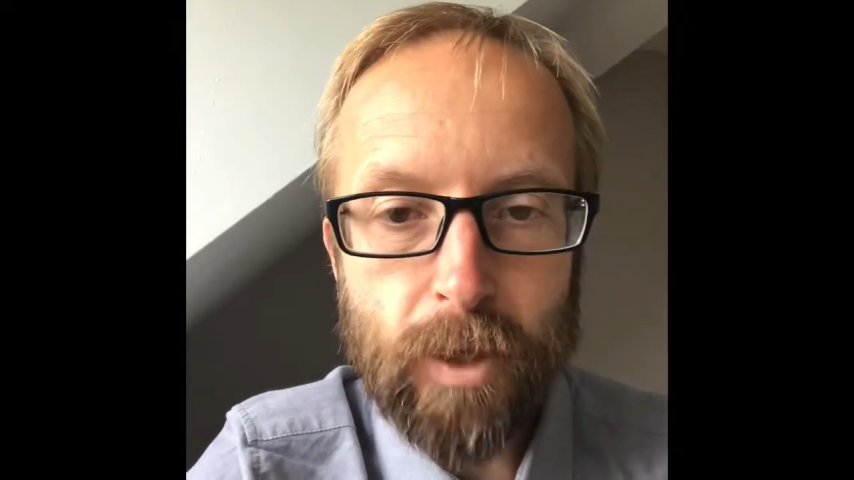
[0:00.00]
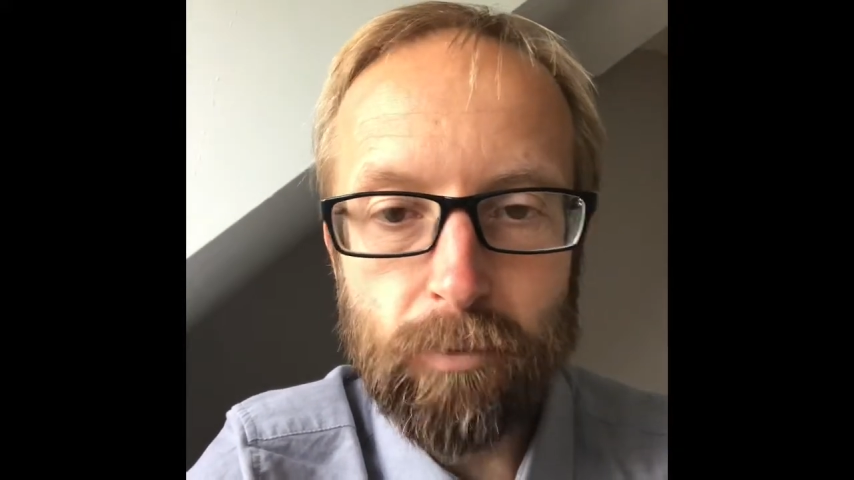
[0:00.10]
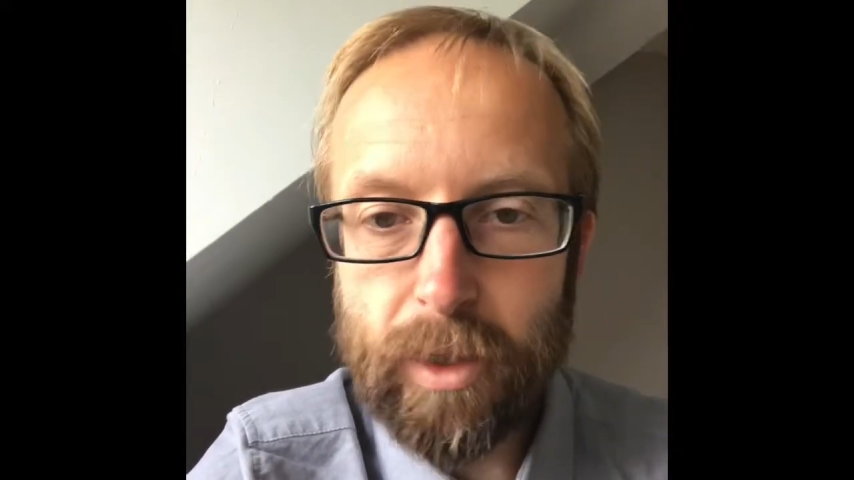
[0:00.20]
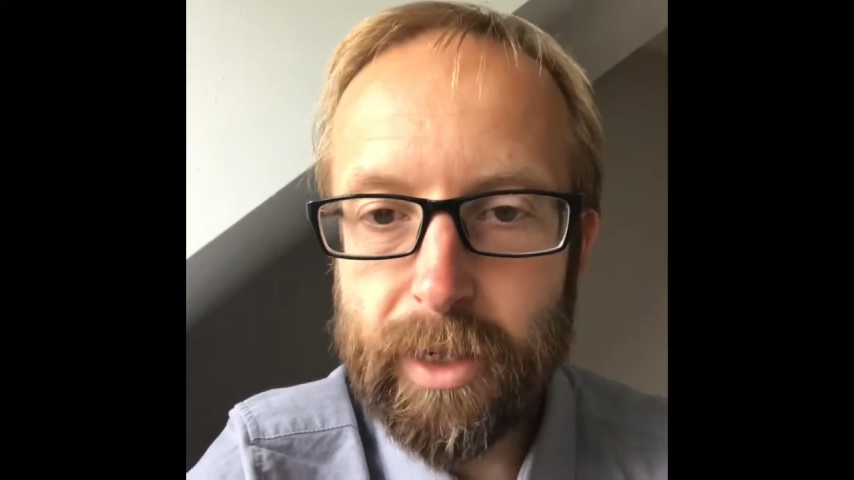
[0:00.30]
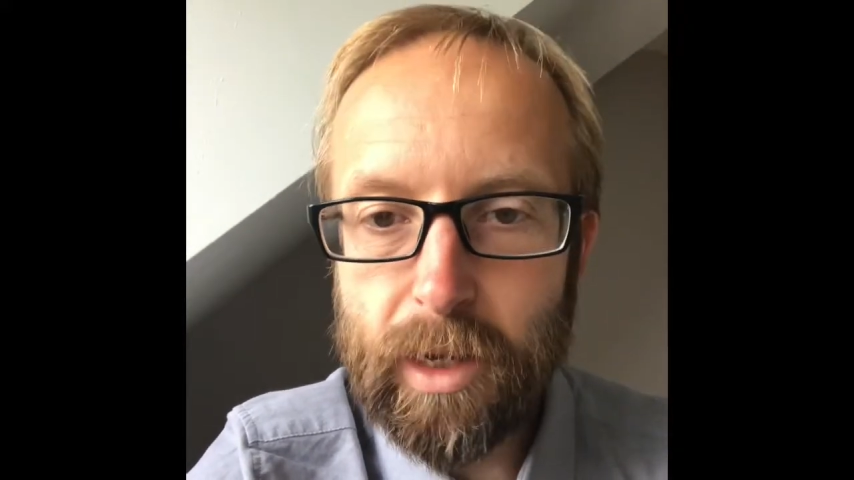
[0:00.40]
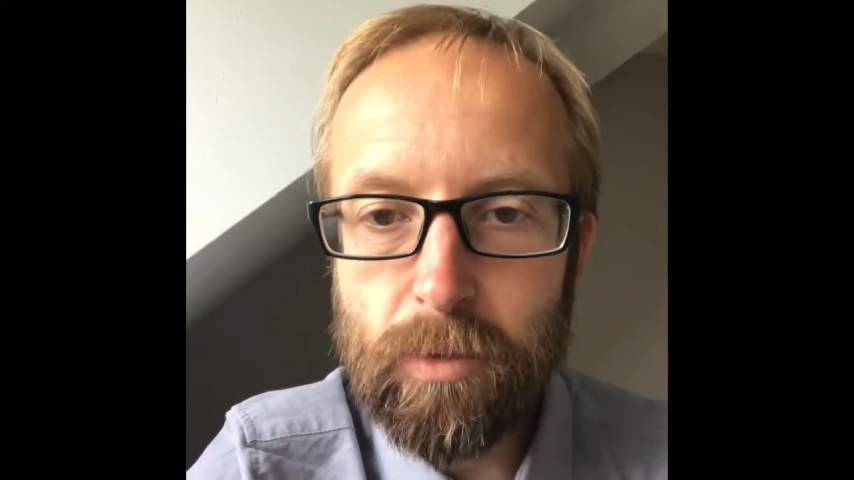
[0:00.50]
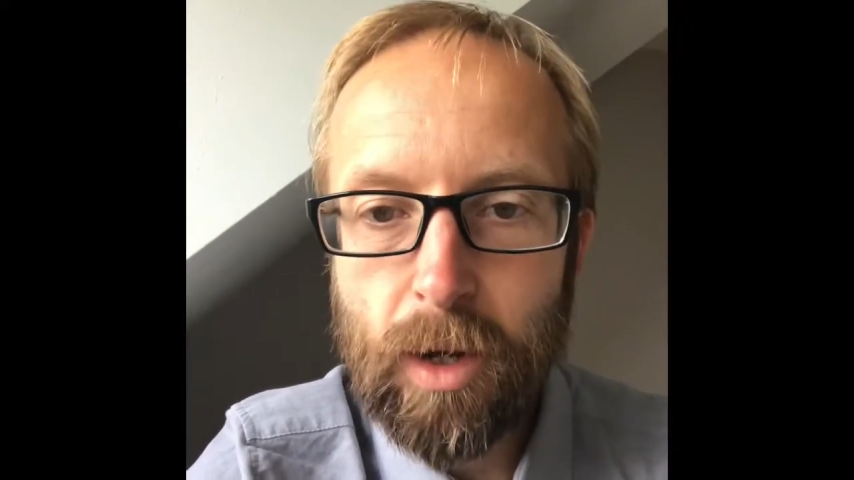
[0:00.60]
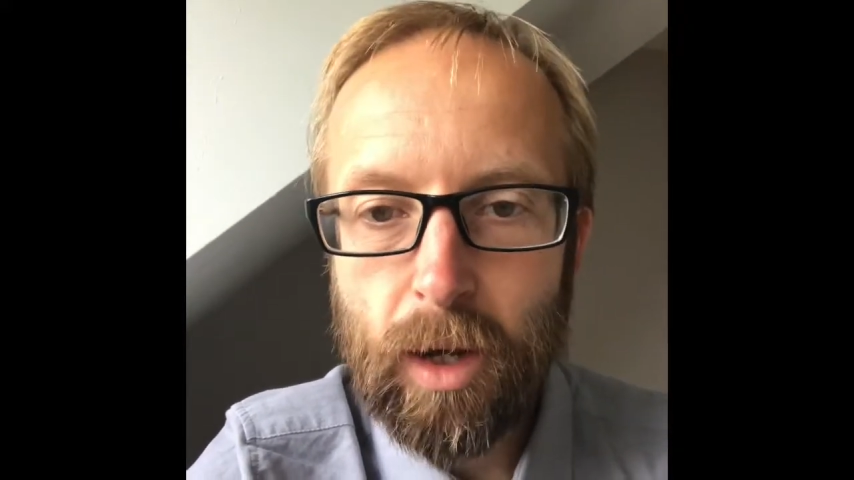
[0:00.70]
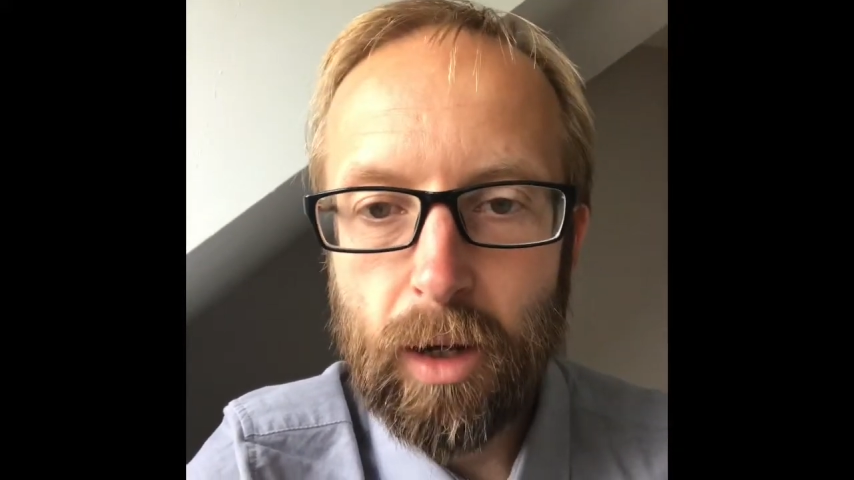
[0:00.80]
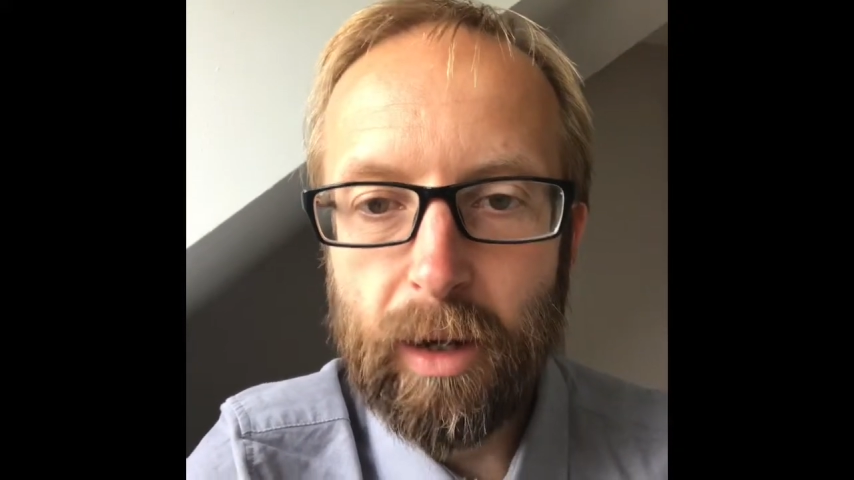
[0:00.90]
Right now,
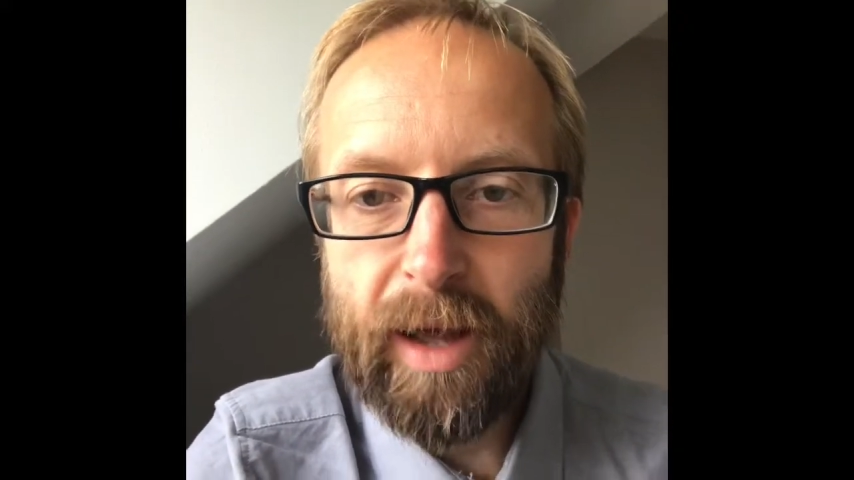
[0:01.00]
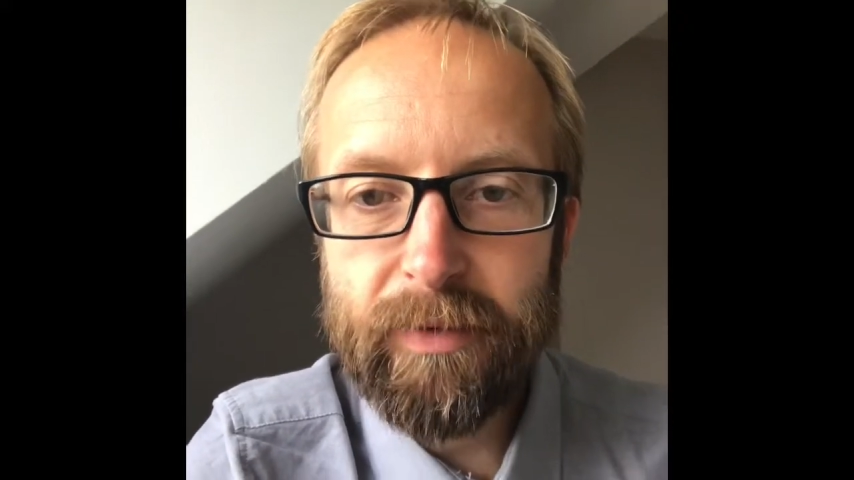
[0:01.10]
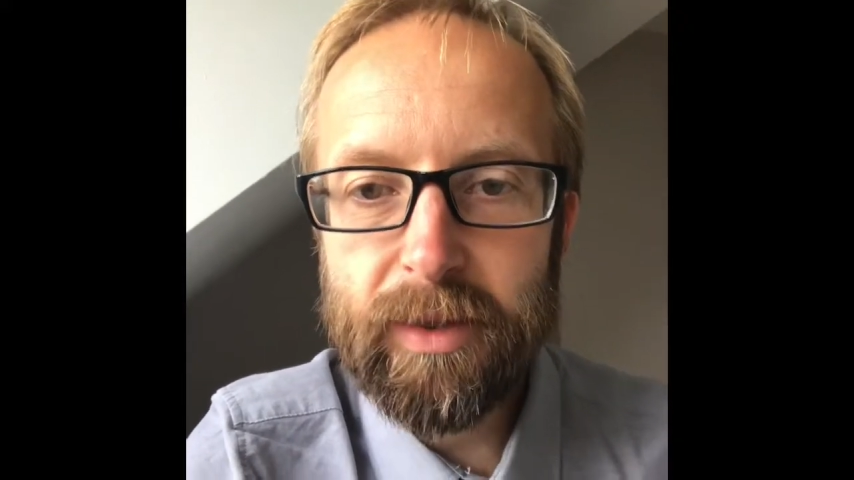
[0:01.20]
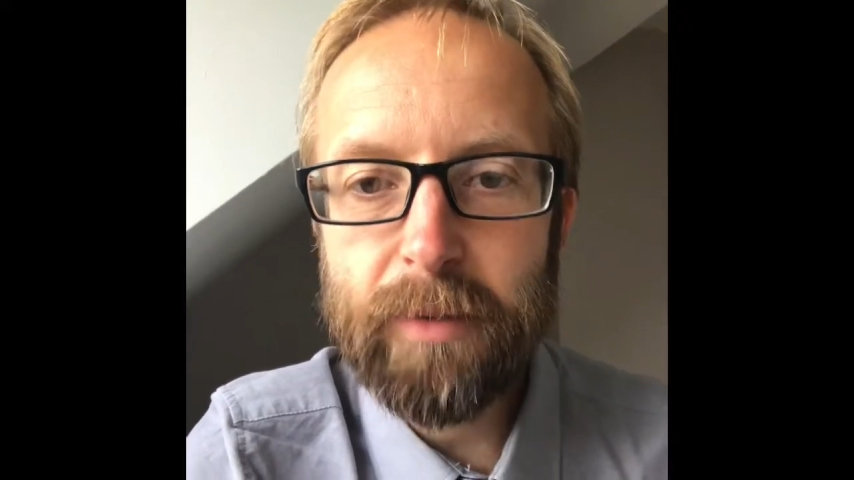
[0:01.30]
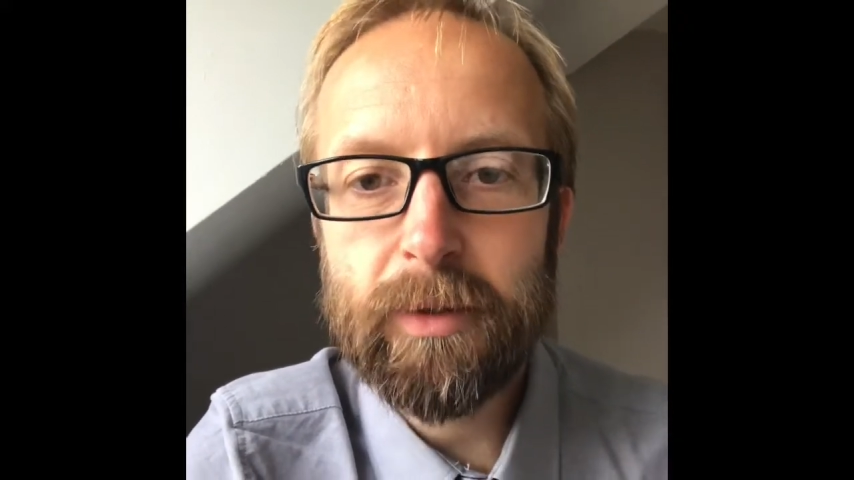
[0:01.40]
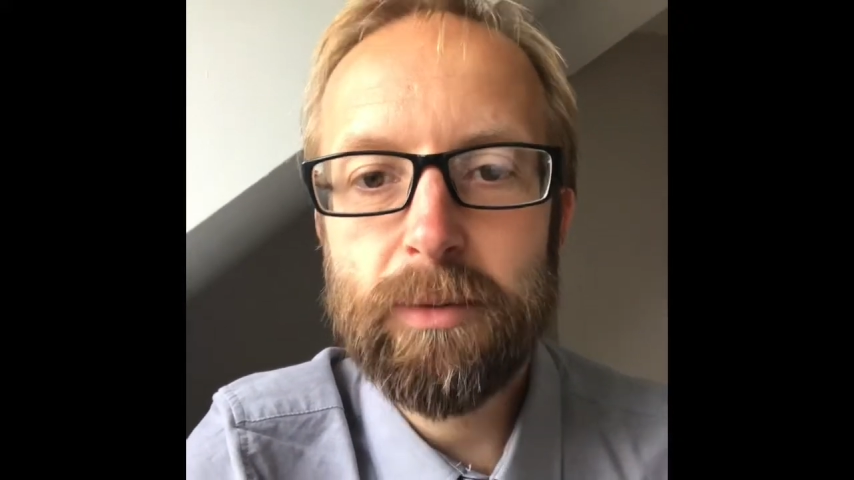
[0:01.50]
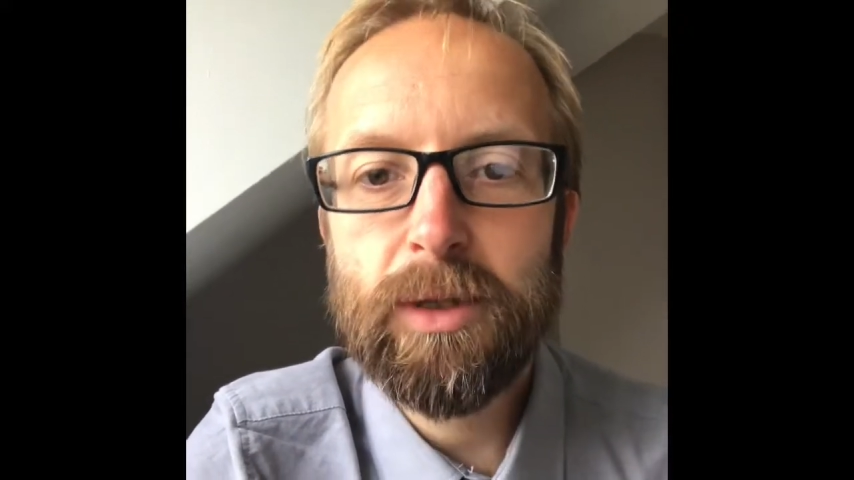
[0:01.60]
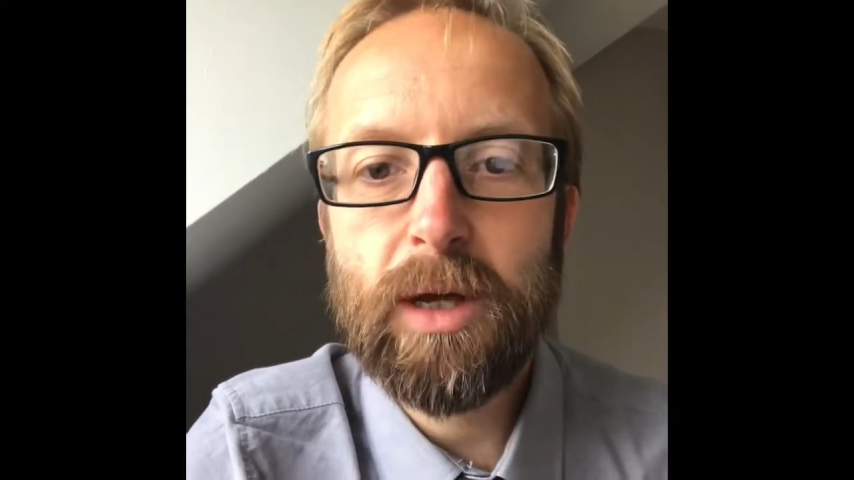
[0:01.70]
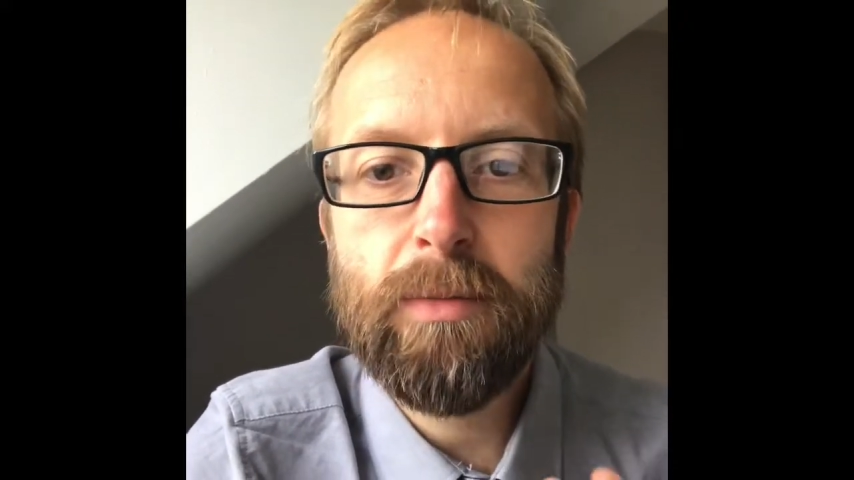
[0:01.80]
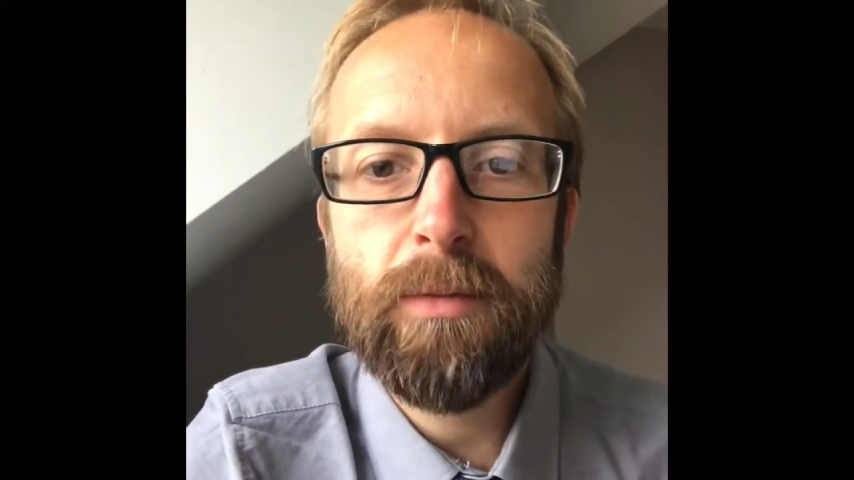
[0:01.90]
have a think about some of the
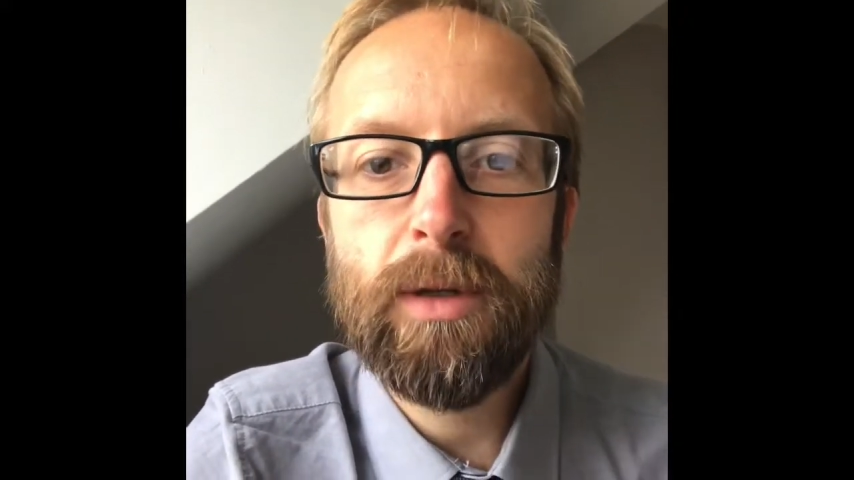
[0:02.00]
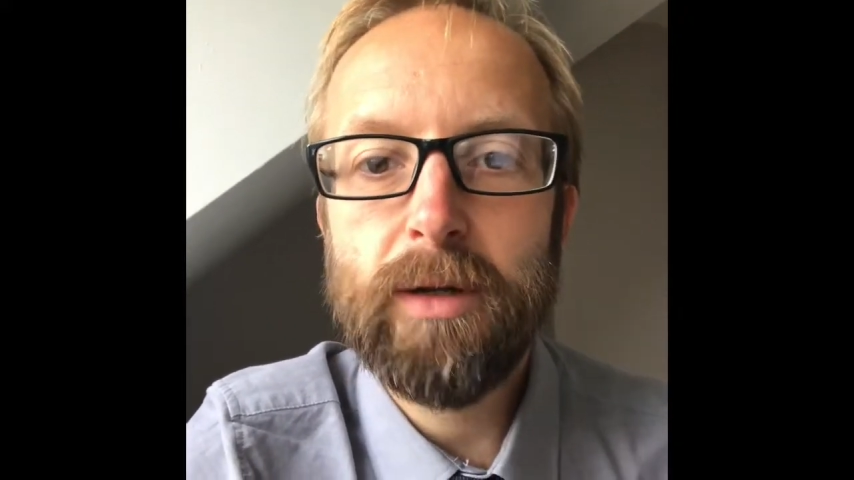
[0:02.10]
commitment